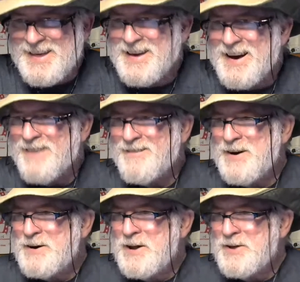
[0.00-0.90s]
you
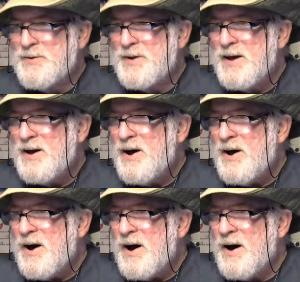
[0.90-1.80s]
got me on this.
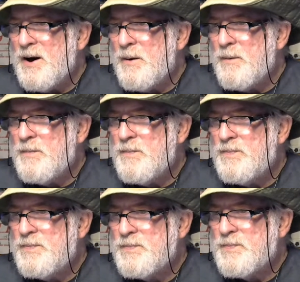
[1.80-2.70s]
I
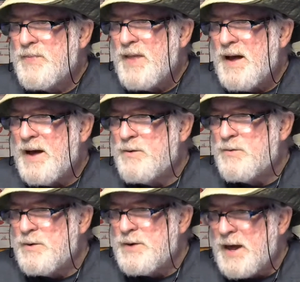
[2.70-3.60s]

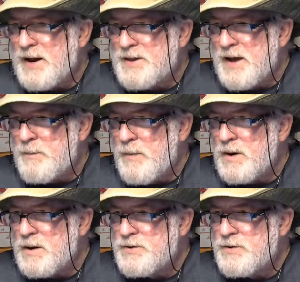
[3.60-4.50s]
don't look at it that
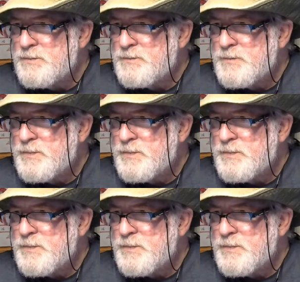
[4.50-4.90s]
much.